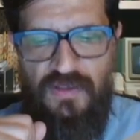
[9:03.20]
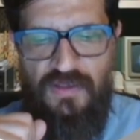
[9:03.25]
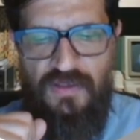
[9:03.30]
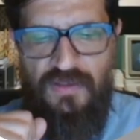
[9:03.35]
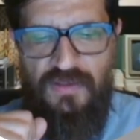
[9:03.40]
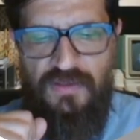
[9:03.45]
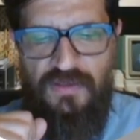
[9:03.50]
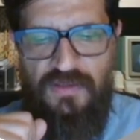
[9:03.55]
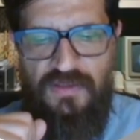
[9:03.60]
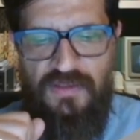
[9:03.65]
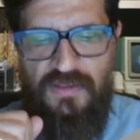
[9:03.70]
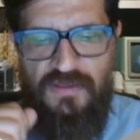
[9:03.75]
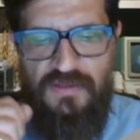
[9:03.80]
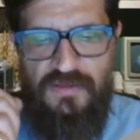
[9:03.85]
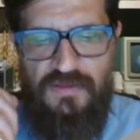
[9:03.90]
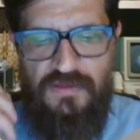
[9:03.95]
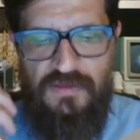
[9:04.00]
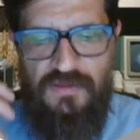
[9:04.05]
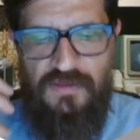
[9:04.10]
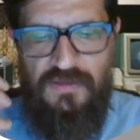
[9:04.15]

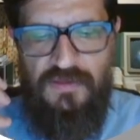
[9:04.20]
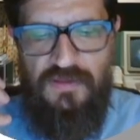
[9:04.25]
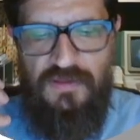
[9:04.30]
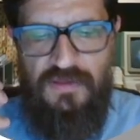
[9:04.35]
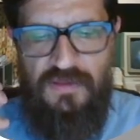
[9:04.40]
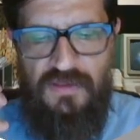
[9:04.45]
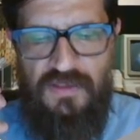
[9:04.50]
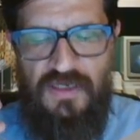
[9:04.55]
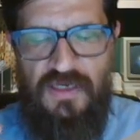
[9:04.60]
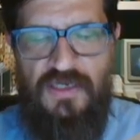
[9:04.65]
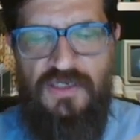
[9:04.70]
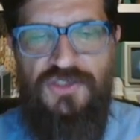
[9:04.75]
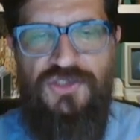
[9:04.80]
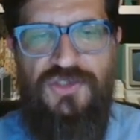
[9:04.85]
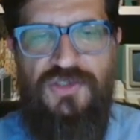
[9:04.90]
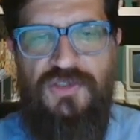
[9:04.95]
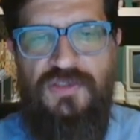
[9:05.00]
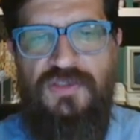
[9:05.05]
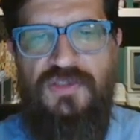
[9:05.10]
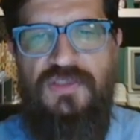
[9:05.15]
the
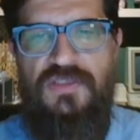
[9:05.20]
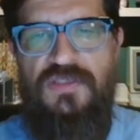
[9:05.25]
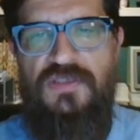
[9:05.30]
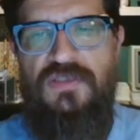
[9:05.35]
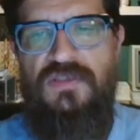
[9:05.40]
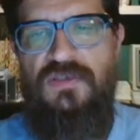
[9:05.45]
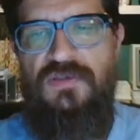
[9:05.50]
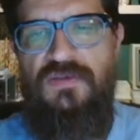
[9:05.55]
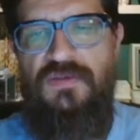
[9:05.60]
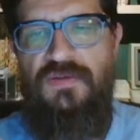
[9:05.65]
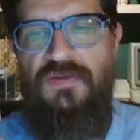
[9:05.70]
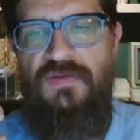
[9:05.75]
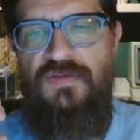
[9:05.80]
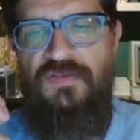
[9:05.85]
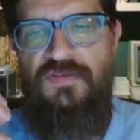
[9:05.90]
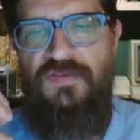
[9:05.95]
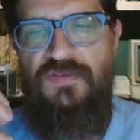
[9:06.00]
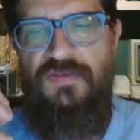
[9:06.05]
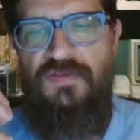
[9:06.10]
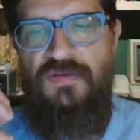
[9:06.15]
larger the
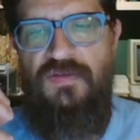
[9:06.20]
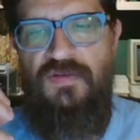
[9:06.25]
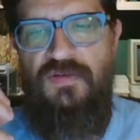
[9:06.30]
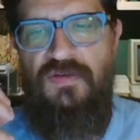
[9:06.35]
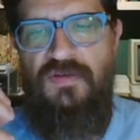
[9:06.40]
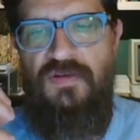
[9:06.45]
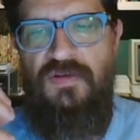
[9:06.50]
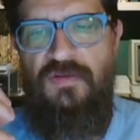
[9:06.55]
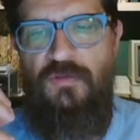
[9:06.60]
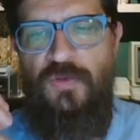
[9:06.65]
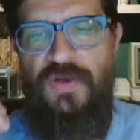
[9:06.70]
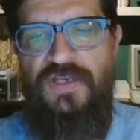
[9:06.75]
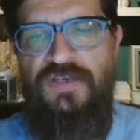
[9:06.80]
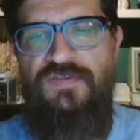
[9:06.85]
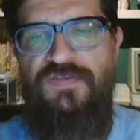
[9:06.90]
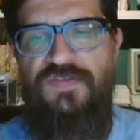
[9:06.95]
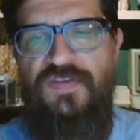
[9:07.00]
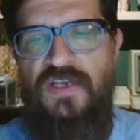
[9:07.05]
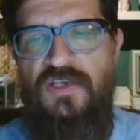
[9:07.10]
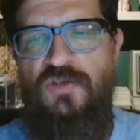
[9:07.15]
weight
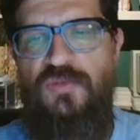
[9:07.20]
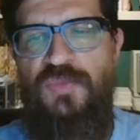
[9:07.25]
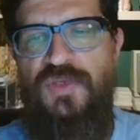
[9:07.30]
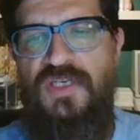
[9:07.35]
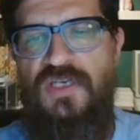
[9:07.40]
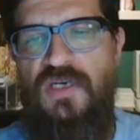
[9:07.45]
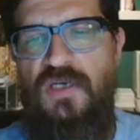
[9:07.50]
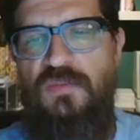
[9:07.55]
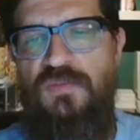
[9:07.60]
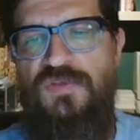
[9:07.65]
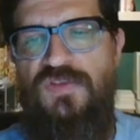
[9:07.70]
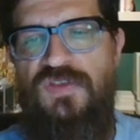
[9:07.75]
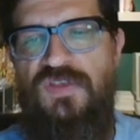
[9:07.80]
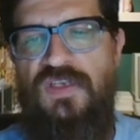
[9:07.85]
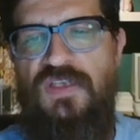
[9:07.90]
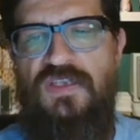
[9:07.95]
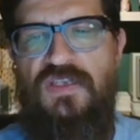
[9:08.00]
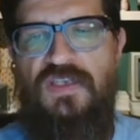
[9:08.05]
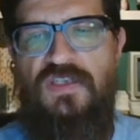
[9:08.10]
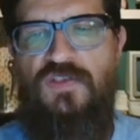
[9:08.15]
value becomes,
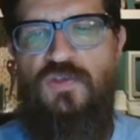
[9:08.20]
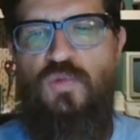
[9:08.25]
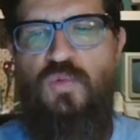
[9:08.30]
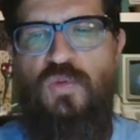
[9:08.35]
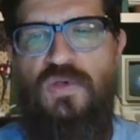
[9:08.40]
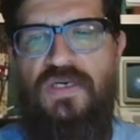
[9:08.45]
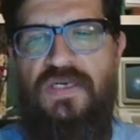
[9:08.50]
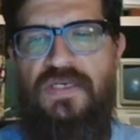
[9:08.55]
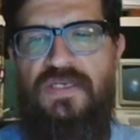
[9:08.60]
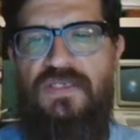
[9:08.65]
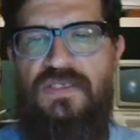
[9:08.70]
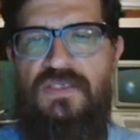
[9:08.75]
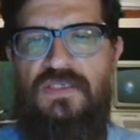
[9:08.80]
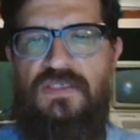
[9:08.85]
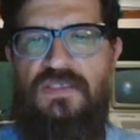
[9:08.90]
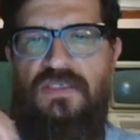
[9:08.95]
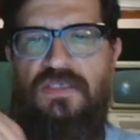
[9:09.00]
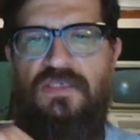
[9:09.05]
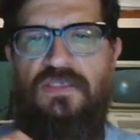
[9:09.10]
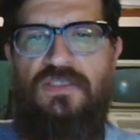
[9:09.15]
and that's why
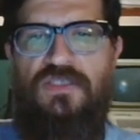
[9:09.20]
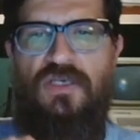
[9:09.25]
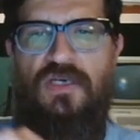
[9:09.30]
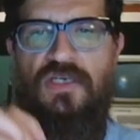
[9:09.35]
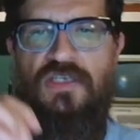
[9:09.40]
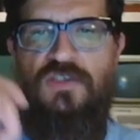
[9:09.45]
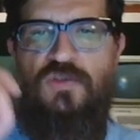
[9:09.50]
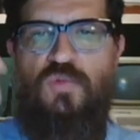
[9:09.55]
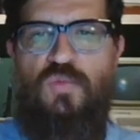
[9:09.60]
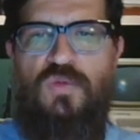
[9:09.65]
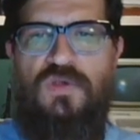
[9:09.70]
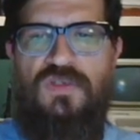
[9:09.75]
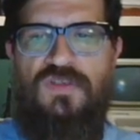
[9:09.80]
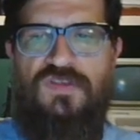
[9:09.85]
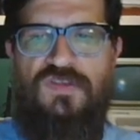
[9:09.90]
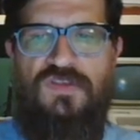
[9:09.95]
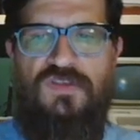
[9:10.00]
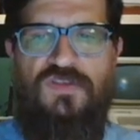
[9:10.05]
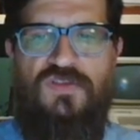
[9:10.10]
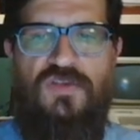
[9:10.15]
the dot
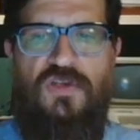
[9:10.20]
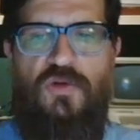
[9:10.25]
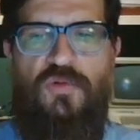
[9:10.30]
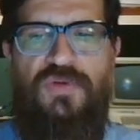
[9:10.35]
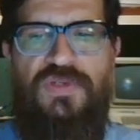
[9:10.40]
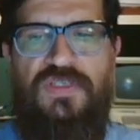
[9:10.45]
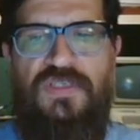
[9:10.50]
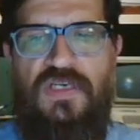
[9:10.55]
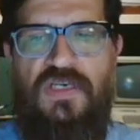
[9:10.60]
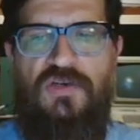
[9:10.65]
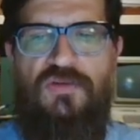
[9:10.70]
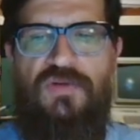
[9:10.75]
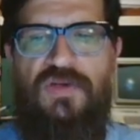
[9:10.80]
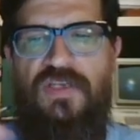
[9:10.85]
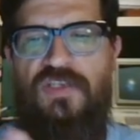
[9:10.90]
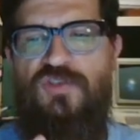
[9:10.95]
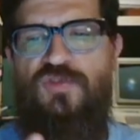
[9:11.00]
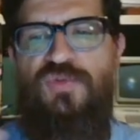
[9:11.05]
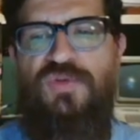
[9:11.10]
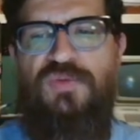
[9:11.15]
was slowing down
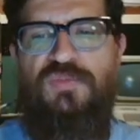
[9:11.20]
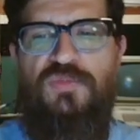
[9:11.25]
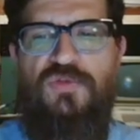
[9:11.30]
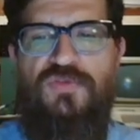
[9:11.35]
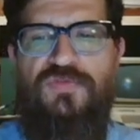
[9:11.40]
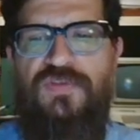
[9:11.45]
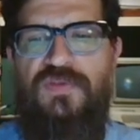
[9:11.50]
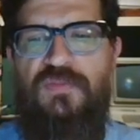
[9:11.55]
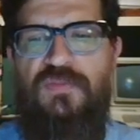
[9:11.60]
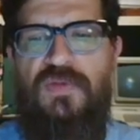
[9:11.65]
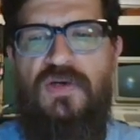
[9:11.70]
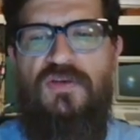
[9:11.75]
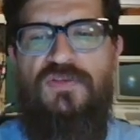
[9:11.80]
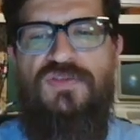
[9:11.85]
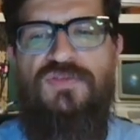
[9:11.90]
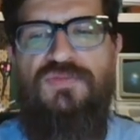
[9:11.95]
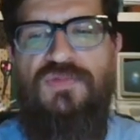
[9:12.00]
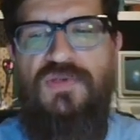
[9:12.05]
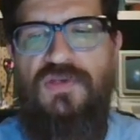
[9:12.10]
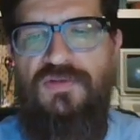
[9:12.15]
as we moved the mouse
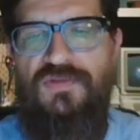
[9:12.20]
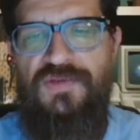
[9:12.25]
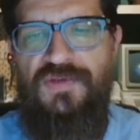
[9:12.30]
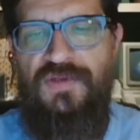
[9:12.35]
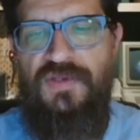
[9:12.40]
around.